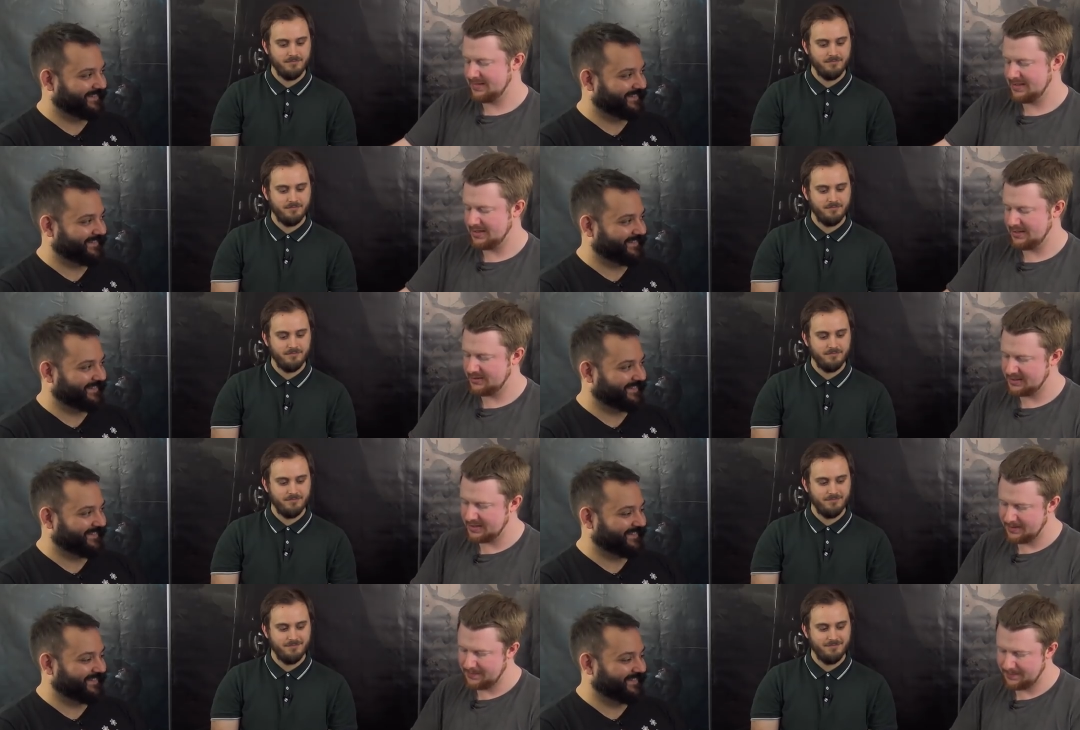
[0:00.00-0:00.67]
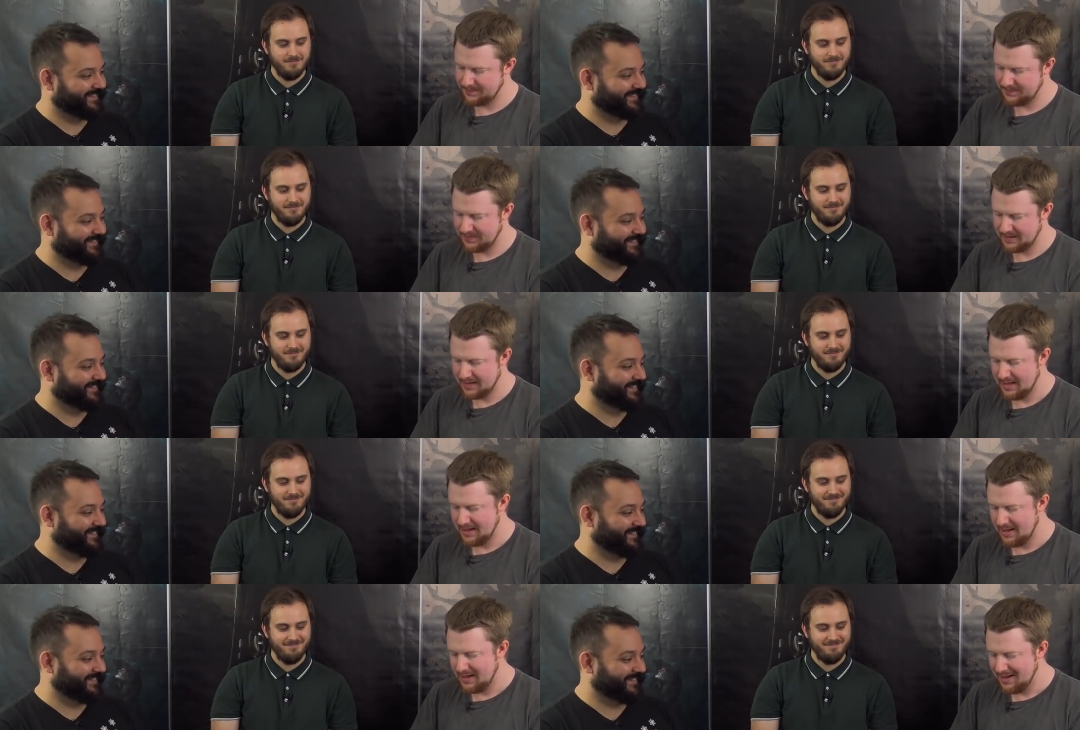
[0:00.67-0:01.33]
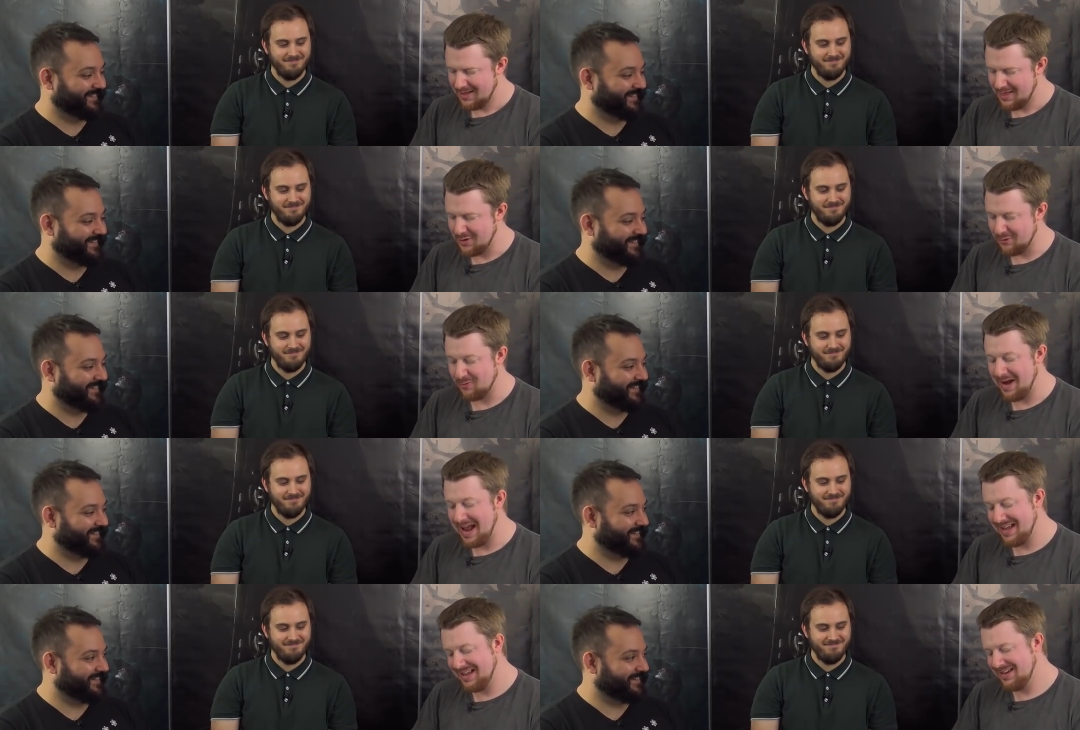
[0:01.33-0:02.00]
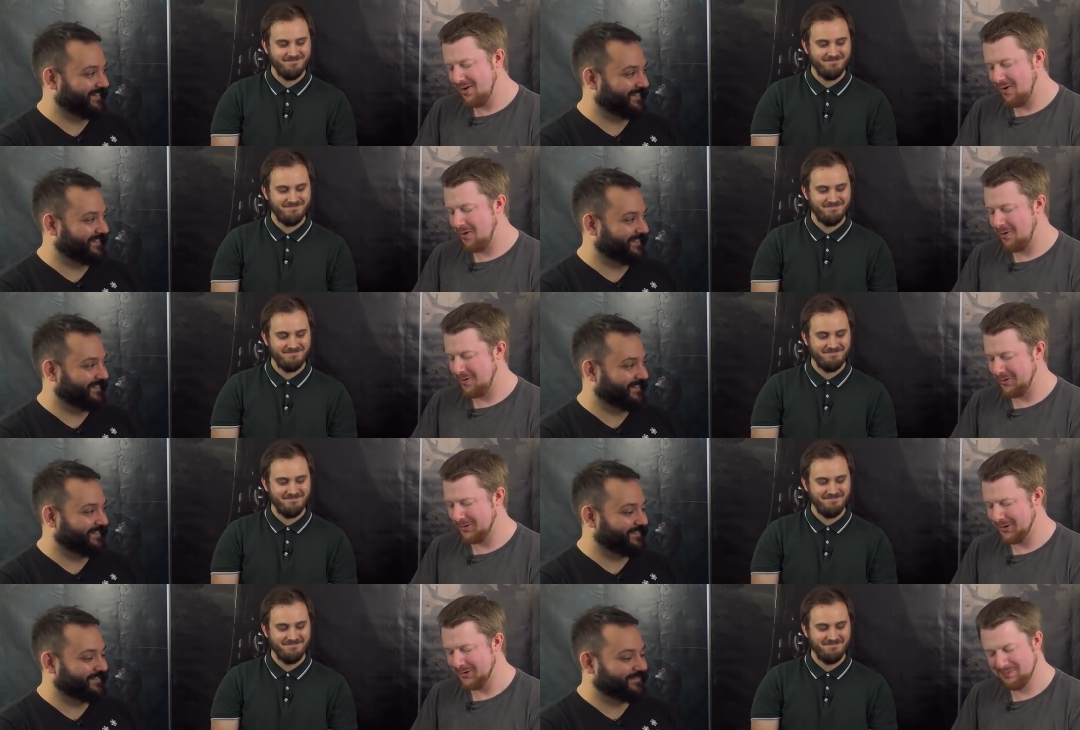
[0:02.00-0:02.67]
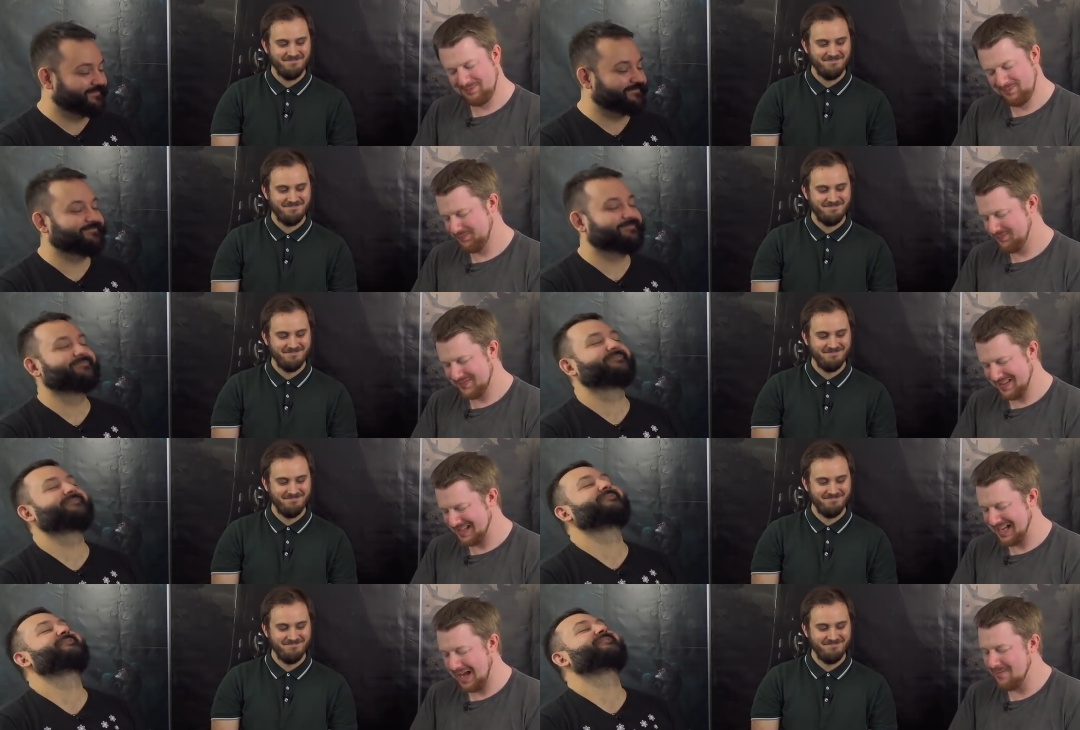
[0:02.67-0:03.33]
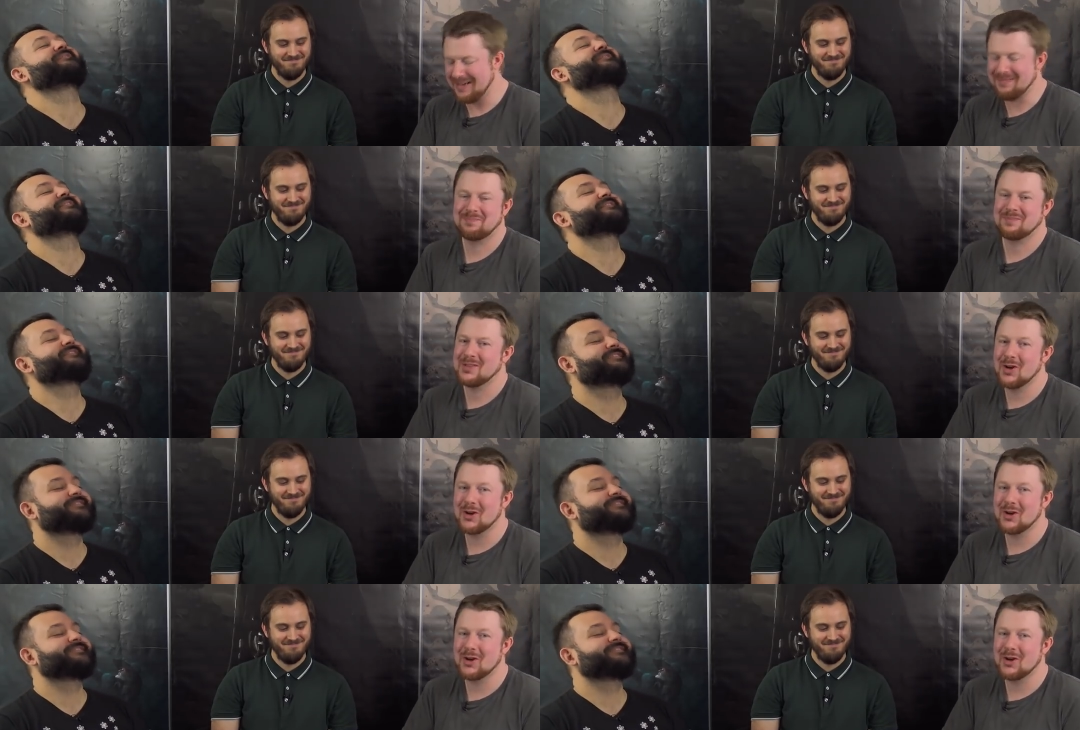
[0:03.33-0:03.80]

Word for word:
Speaker 1: Seriously. The Red Horror. I mean, not